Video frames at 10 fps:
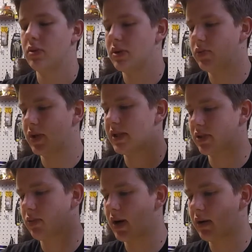This one has
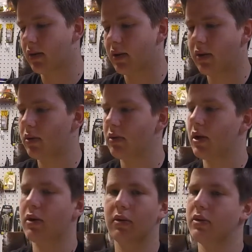a rattle in it.
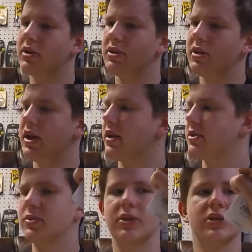
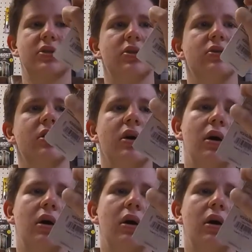This one does too.